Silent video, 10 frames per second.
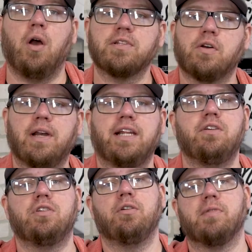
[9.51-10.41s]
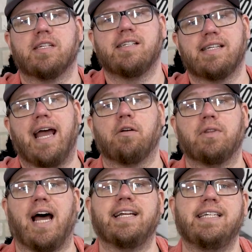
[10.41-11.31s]
Yo, what's going on YouTube? This is Zach
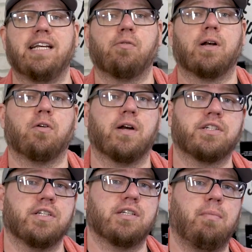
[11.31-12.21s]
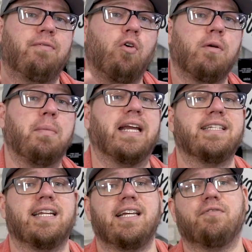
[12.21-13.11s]
with I T Career Questions. And before we
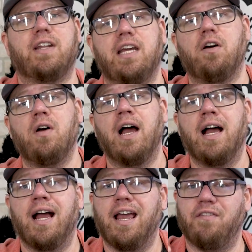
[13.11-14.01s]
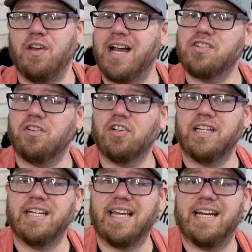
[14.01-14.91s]
begin today's video, if you guys are
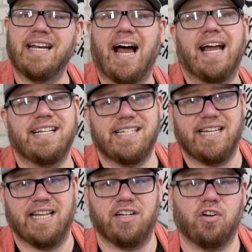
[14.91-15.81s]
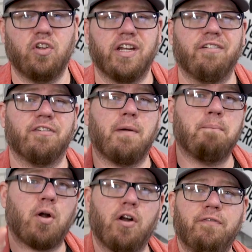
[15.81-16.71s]
looking to get into I T and you're looking for the
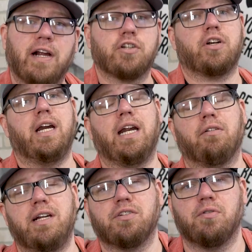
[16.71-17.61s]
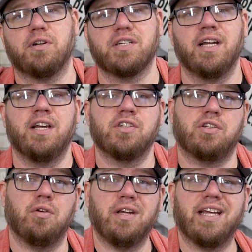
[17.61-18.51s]
perfect training resource
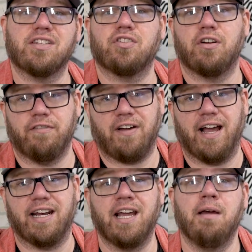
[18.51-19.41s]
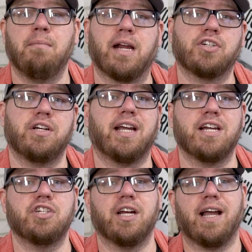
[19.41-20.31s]
so you can get certified, make sure you
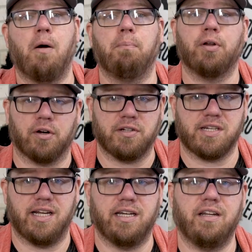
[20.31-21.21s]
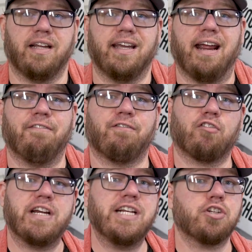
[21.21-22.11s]
guys check out Pluralsight. You can get a
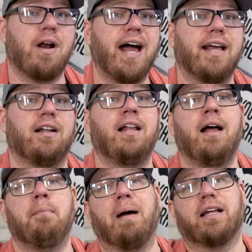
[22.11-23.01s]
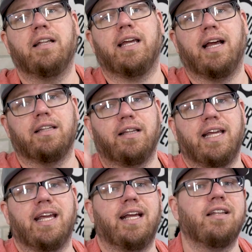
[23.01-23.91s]
free trial by clicking on the
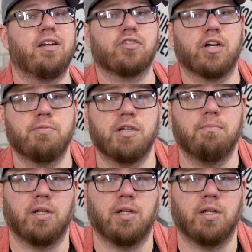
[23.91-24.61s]
link in the description